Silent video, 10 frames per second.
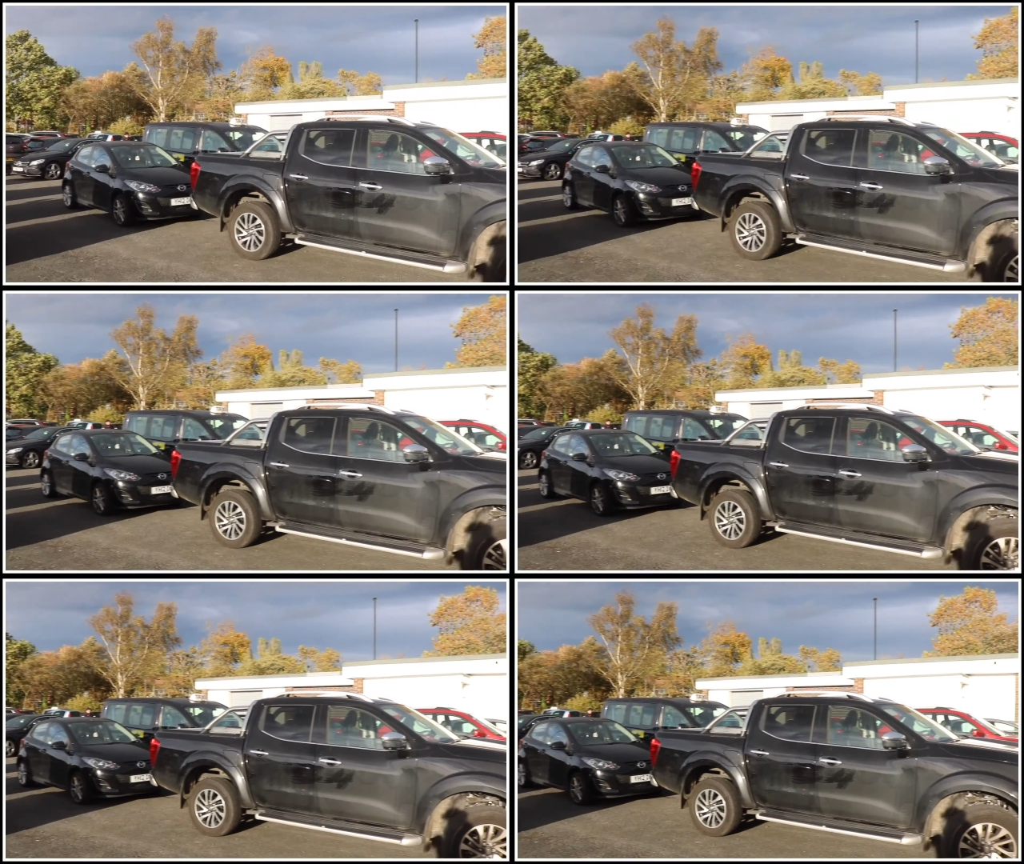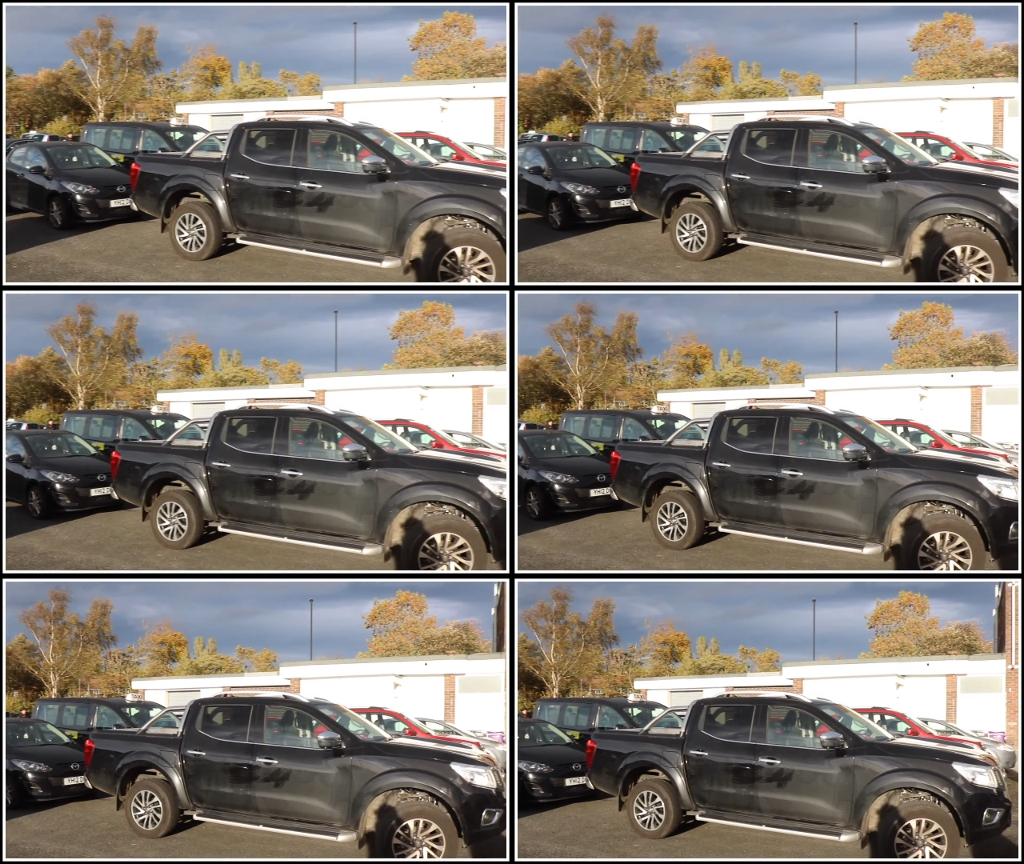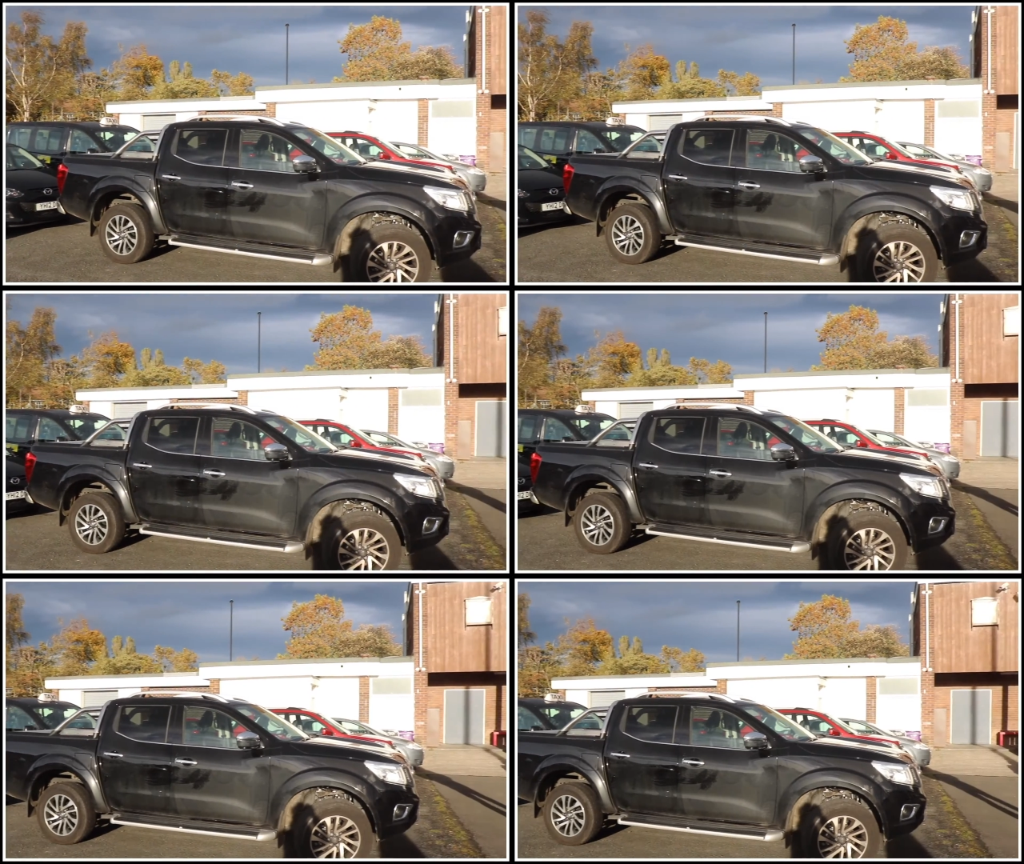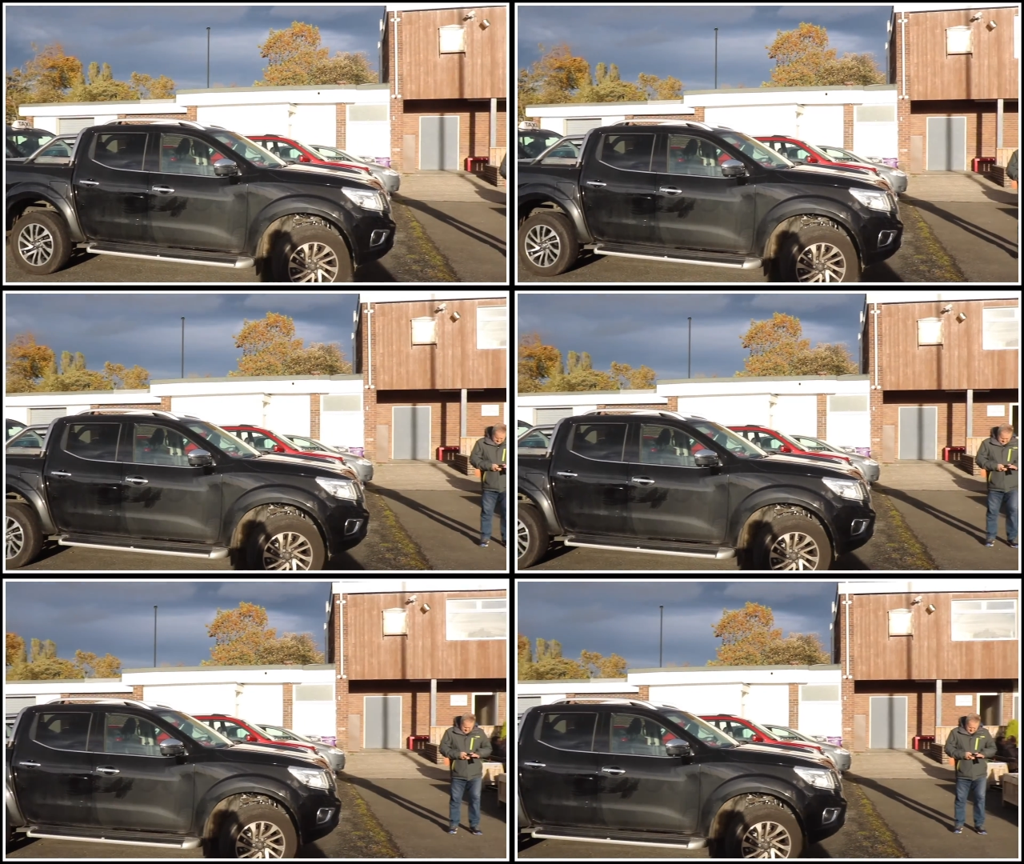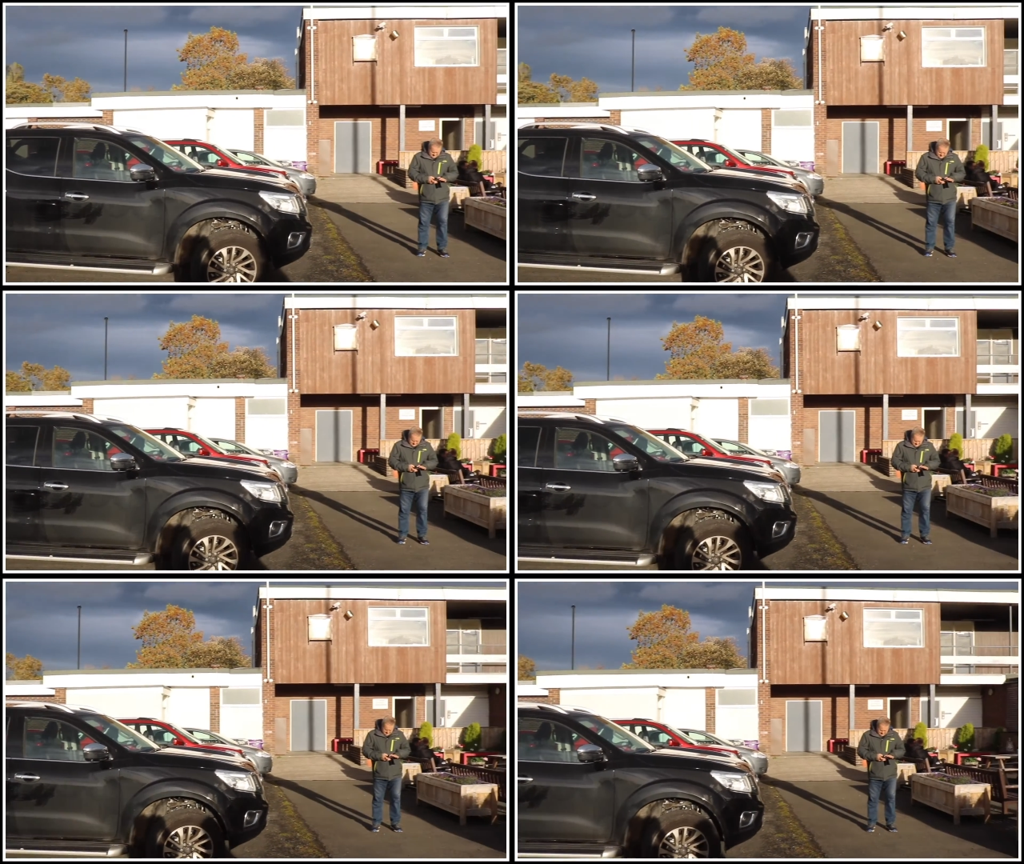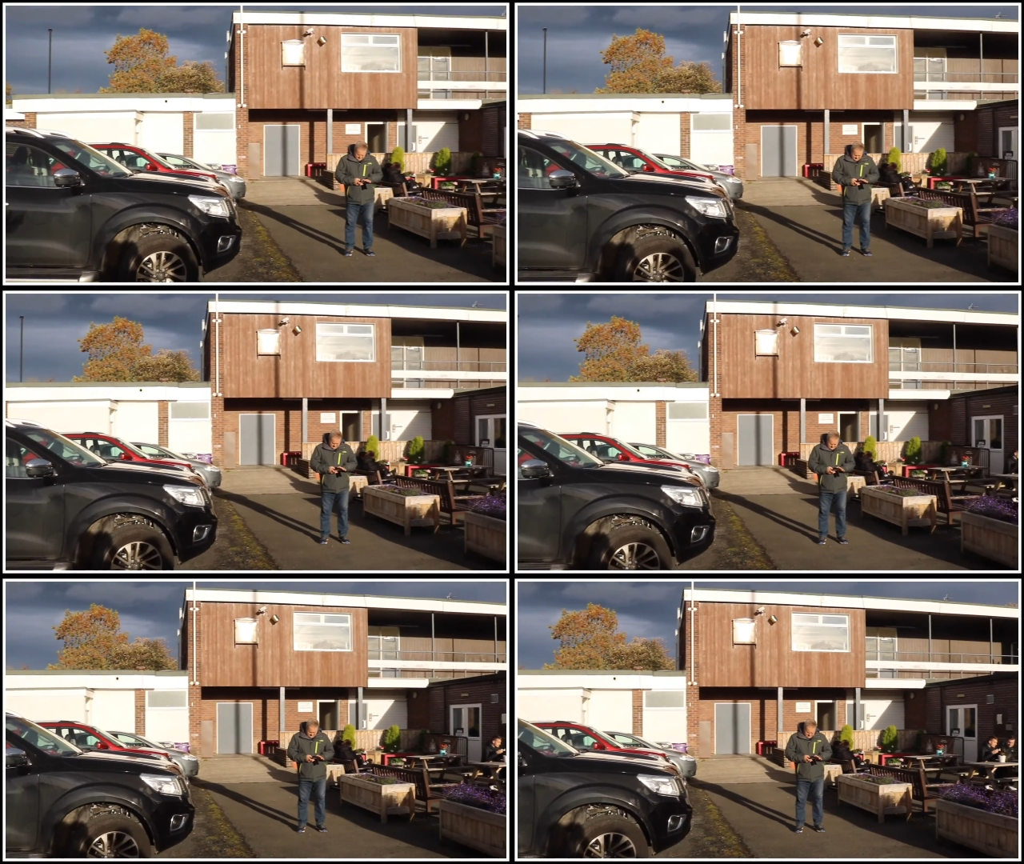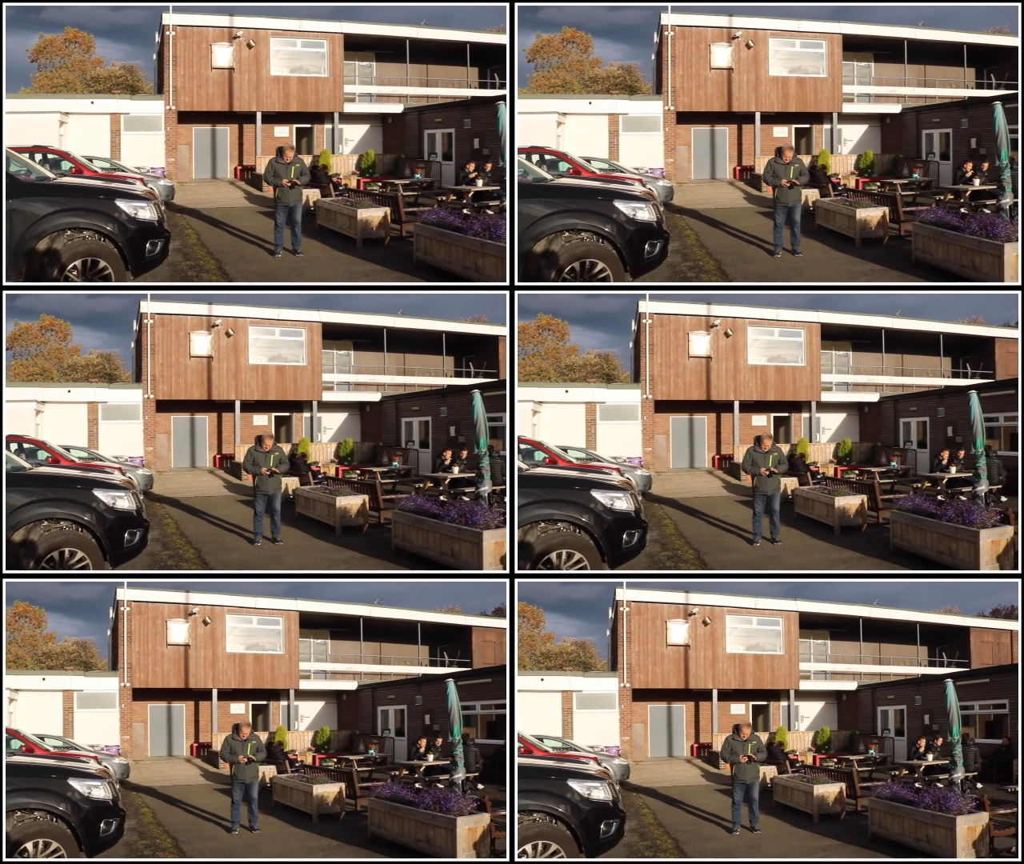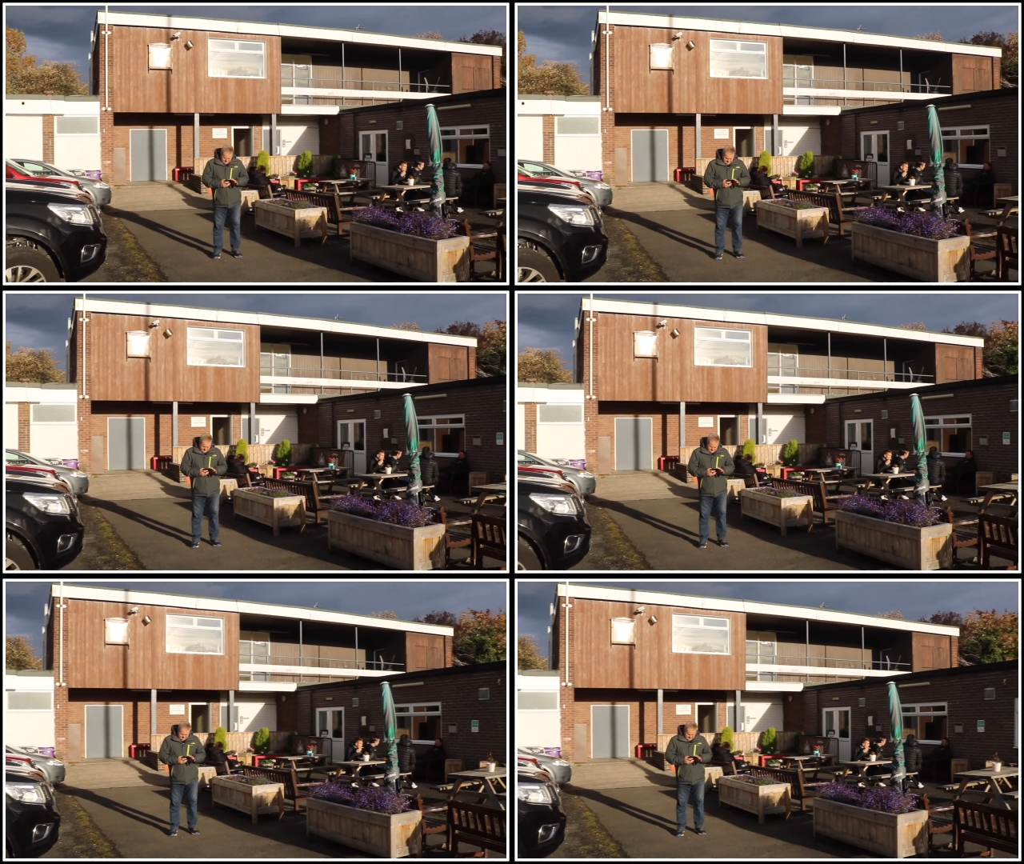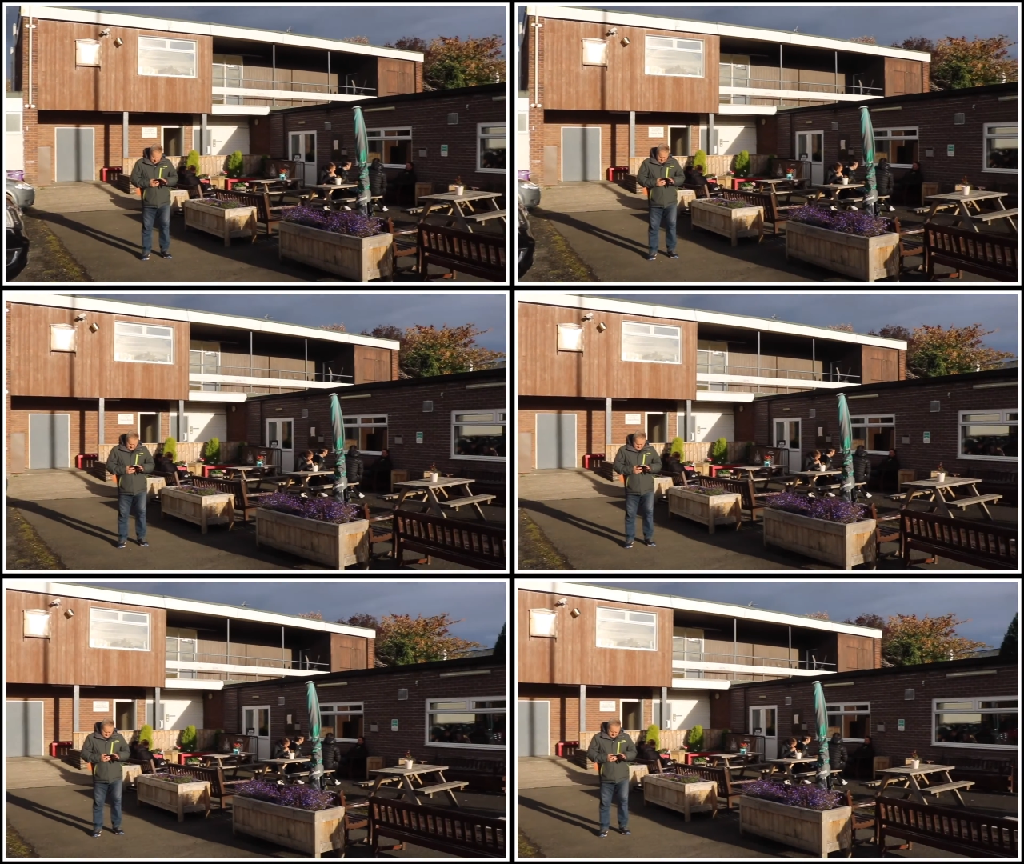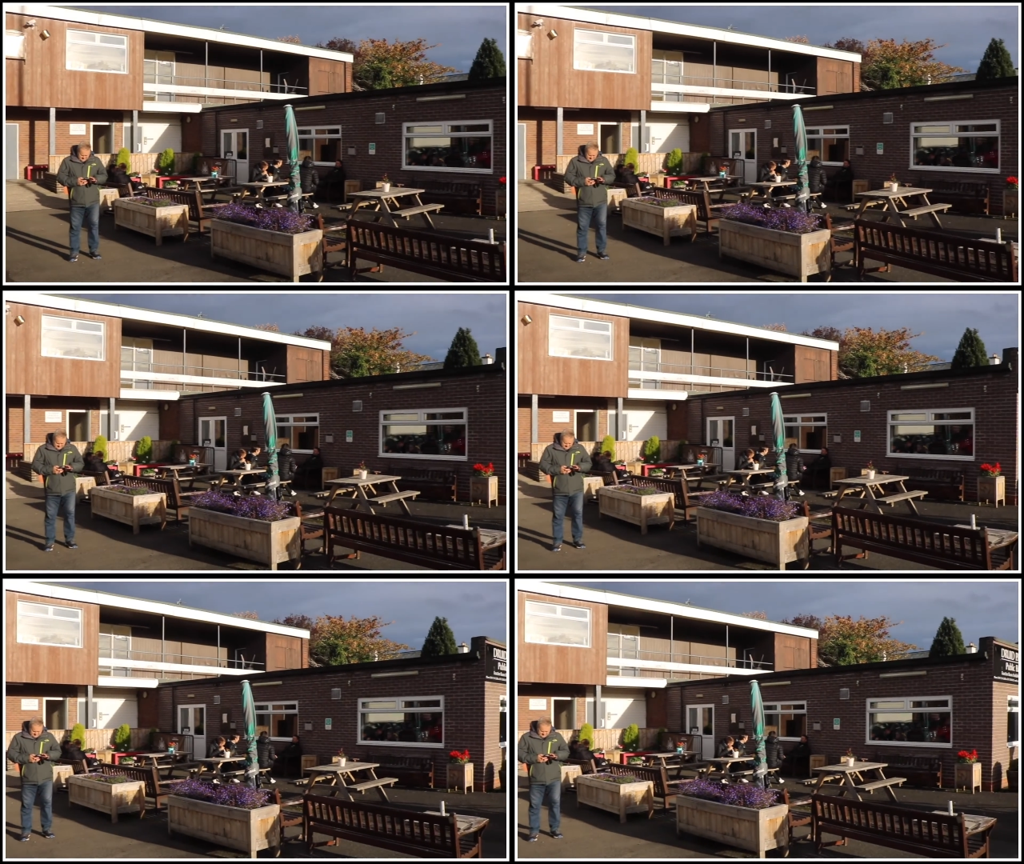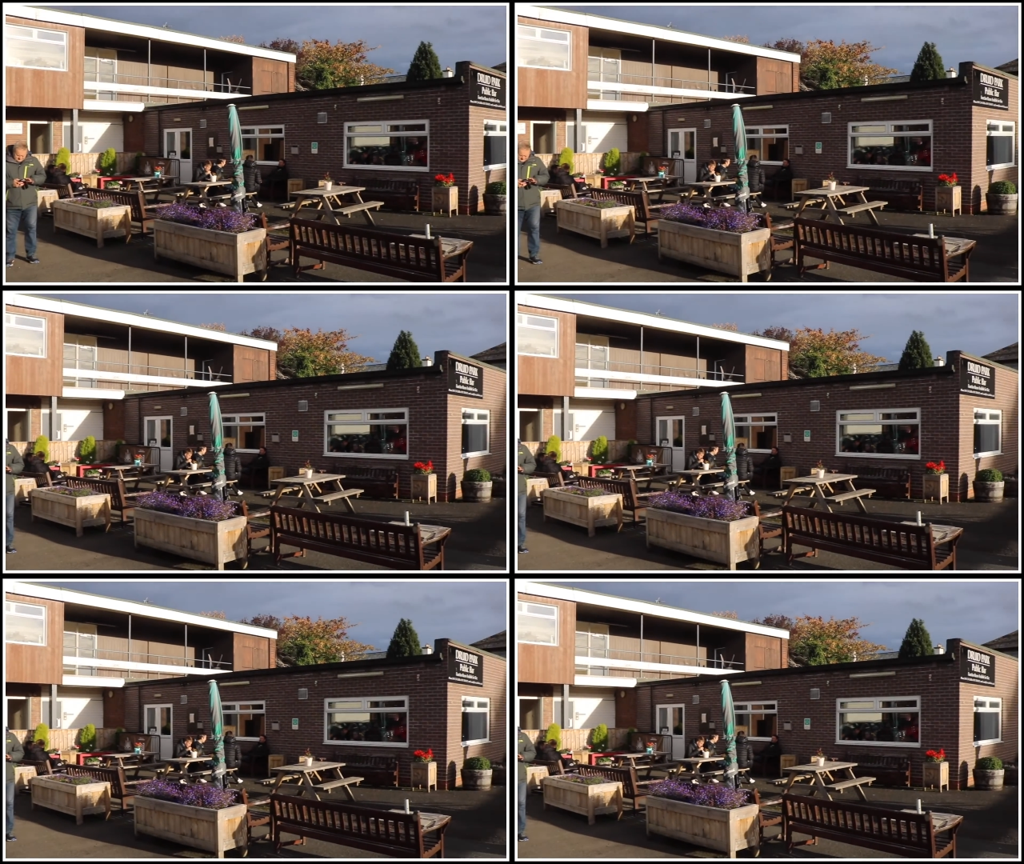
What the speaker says: No face is visible, so there are no lips to read.